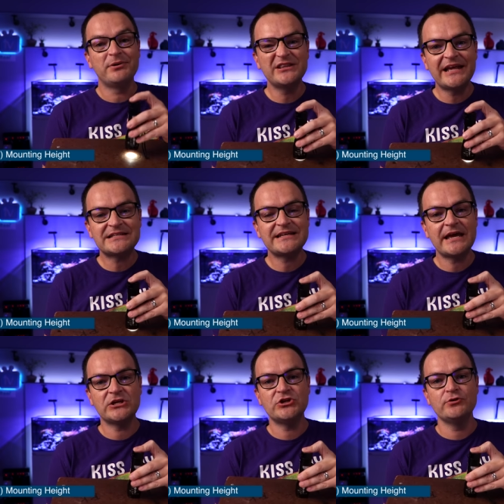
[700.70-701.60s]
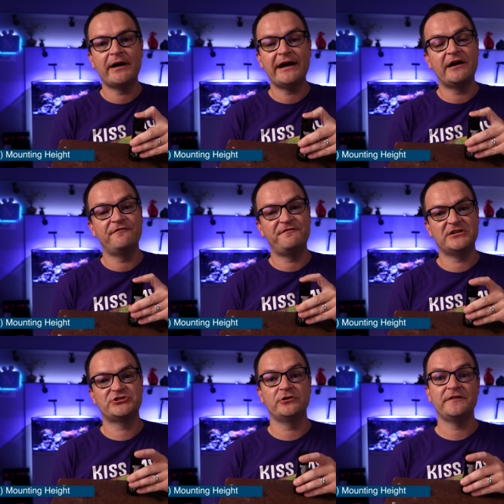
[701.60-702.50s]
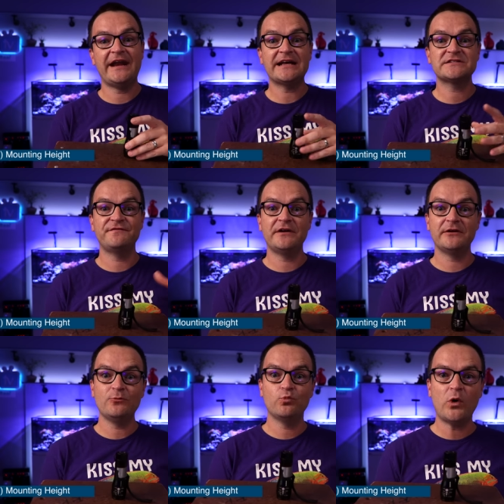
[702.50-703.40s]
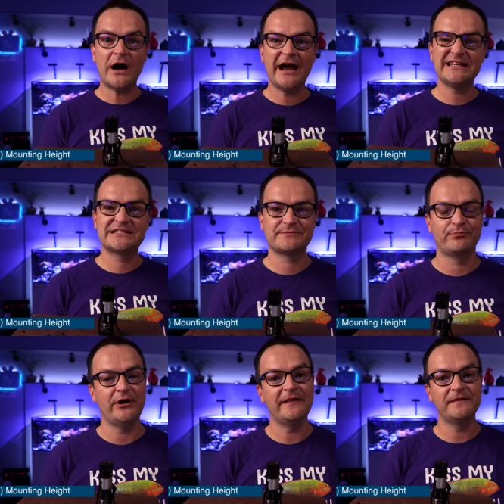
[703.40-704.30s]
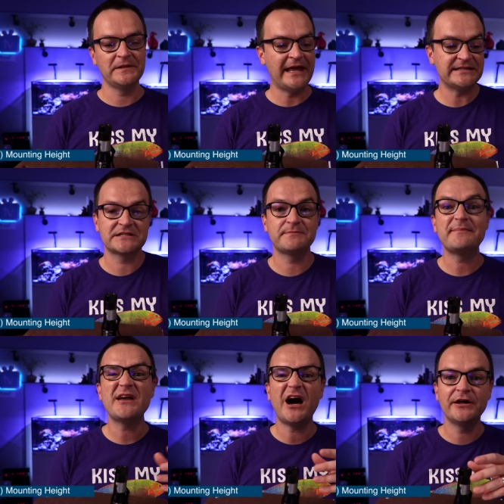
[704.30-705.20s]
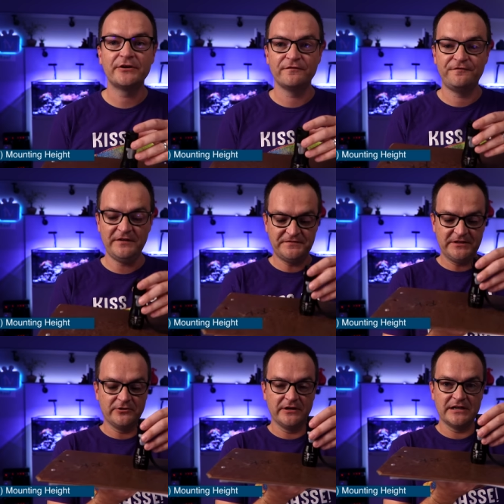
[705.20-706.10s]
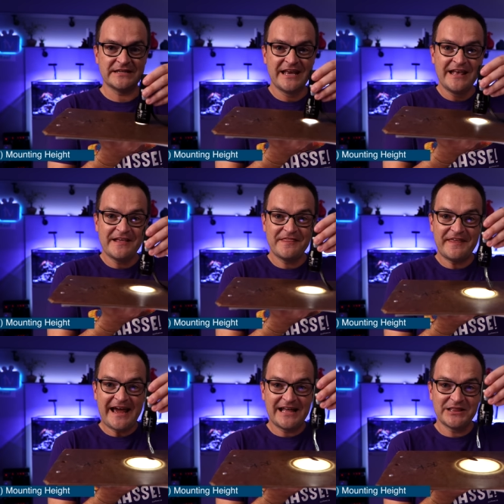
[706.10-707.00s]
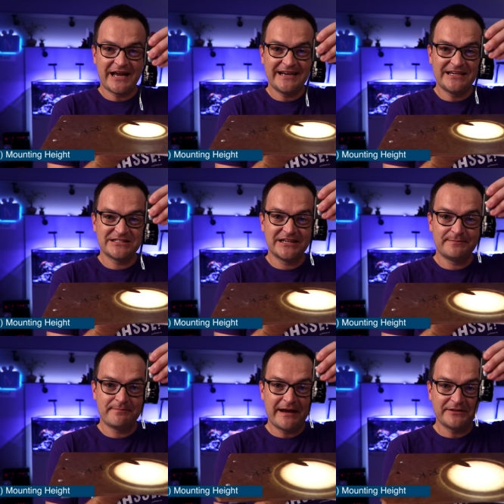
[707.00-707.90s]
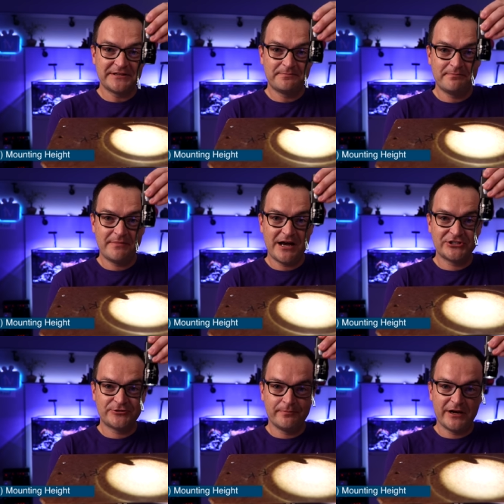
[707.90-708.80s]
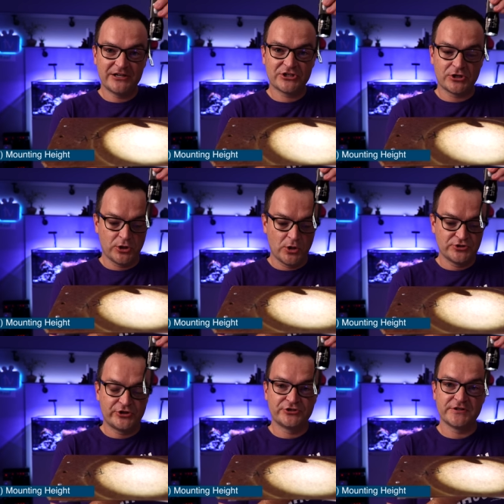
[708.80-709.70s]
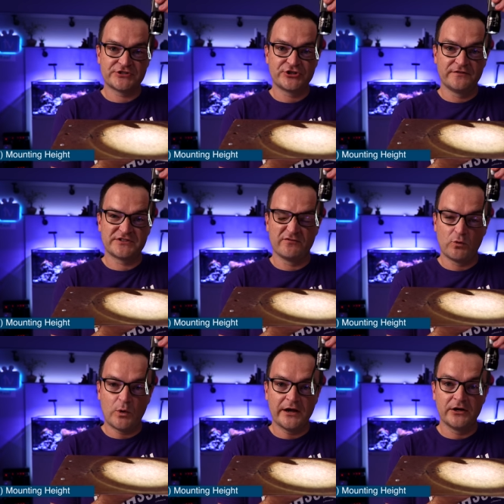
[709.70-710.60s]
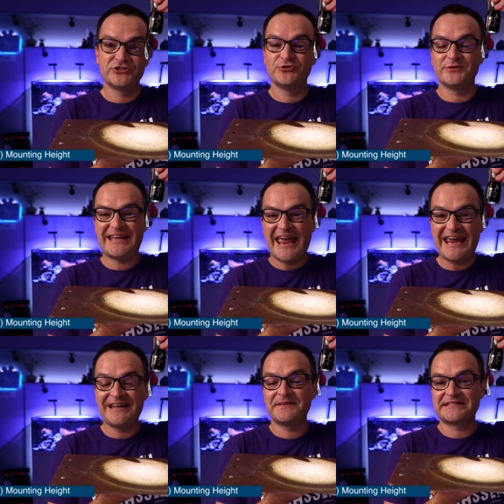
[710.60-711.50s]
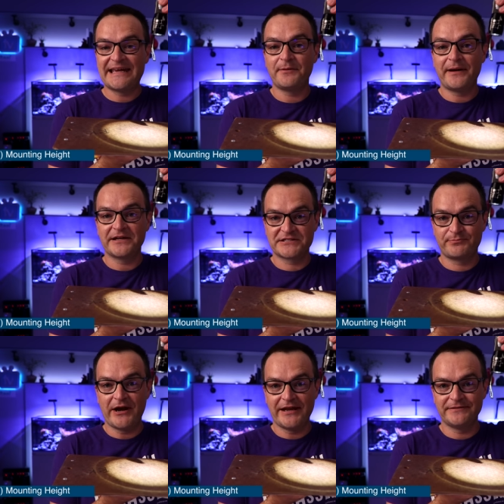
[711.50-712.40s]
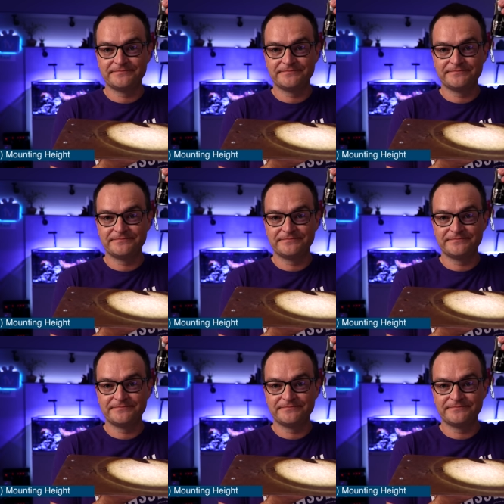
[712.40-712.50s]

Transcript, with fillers: But let's say you buy a fixture that has a very wide spread. The lens is maybe 150 degrees. That light is going to be mounted much, much closer to the surface of a water to attain the same amount of spread.